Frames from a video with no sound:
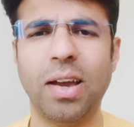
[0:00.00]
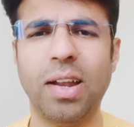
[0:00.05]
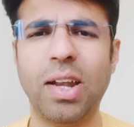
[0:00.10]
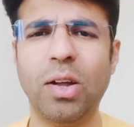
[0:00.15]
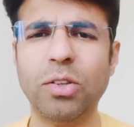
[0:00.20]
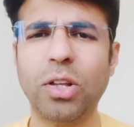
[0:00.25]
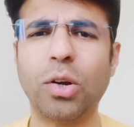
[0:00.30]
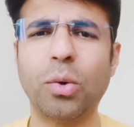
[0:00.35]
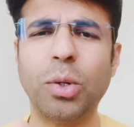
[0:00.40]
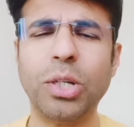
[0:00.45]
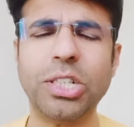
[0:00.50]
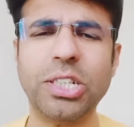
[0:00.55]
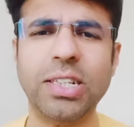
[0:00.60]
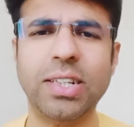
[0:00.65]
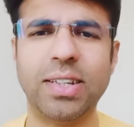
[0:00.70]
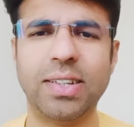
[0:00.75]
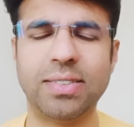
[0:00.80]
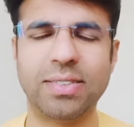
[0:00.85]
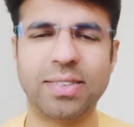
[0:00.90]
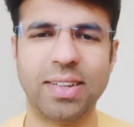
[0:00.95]
Now the
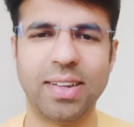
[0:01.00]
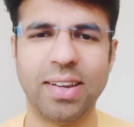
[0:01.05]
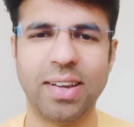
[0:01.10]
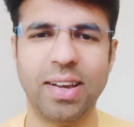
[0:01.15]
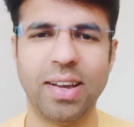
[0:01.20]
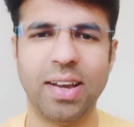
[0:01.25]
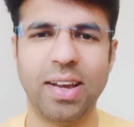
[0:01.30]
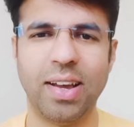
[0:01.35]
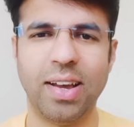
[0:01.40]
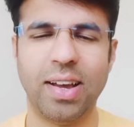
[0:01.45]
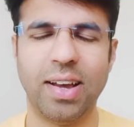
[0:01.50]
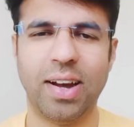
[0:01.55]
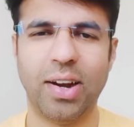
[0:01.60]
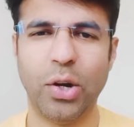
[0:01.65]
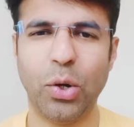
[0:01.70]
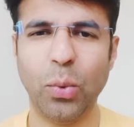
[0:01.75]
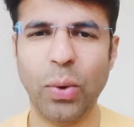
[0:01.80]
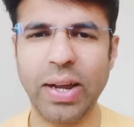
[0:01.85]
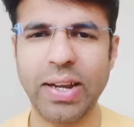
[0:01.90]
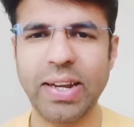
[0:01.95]
question is,
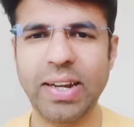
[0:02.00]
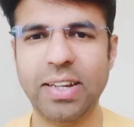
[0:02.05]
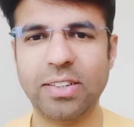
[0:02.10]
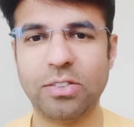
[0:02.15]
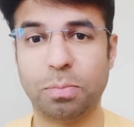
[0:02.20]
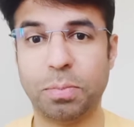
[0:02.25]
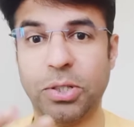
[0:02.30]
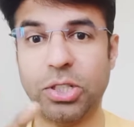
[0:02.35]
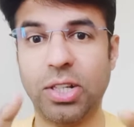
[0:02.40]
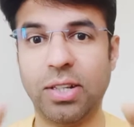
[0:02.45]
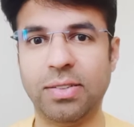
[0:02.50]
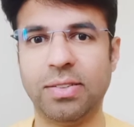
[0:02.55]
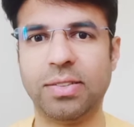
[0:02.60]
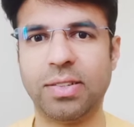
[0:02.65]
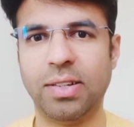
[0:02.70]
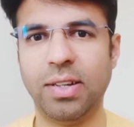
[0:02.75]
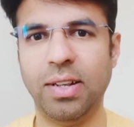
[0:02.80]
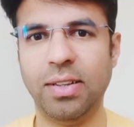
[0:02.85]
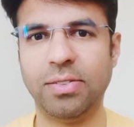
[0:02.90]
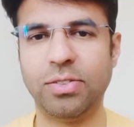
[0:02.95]
do I need a special
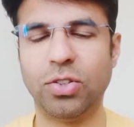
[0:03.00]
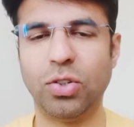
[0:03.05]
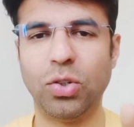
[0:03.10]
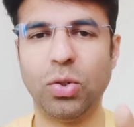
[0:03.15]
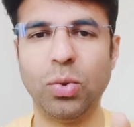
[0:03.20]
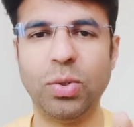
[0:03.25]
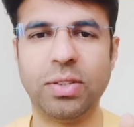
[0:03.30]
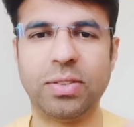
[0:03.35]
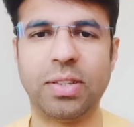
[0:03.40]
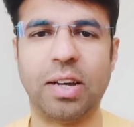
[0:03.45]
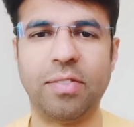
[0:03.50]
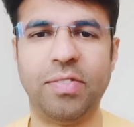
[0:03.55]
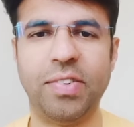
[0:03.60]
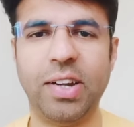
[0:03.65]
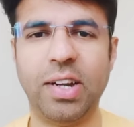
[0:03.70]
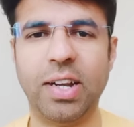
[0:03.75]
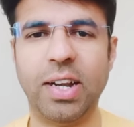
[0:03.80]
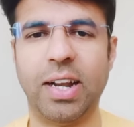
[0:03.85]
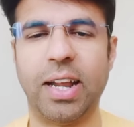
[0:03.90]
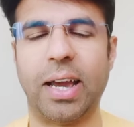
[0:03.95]
skills to do this
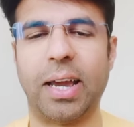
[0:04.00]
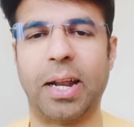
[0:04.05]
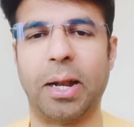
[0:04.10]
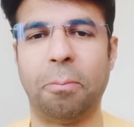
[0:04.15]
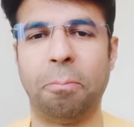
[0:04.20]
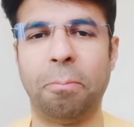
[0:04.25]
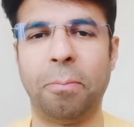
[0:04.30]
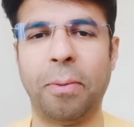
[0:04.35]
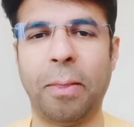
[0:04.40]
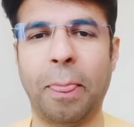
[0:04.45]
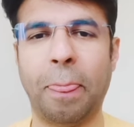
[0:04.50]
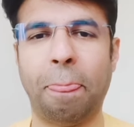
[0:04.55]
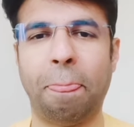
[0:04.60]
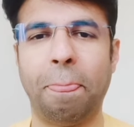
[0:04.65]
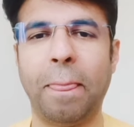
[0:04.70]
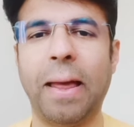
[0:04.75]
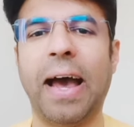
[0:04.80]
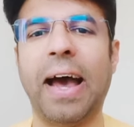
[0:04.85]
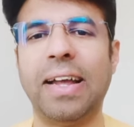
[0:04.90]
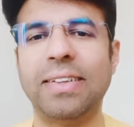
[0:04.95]
affinity diagram?
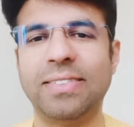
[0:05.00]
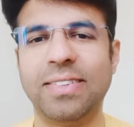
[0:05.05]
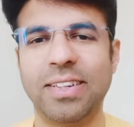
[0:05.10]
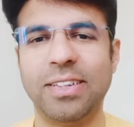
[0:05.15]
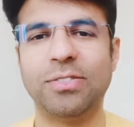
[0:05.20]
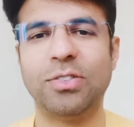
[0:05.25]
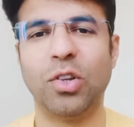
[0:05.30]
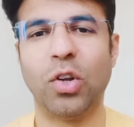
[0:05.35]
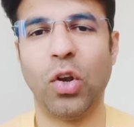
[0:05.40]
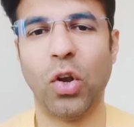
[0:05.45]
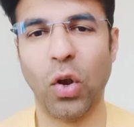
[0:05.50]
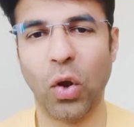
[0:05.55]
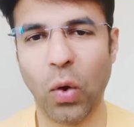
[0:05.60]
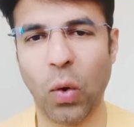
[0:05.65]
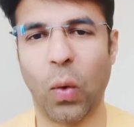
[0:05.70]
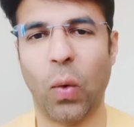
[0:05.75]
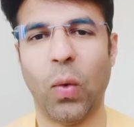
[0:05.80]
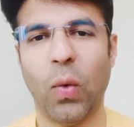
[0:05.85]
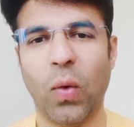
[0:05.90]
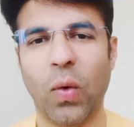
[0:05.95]
The answer is
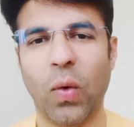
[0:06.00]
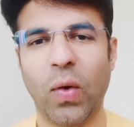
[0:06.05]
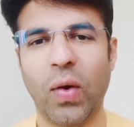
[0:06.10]
no.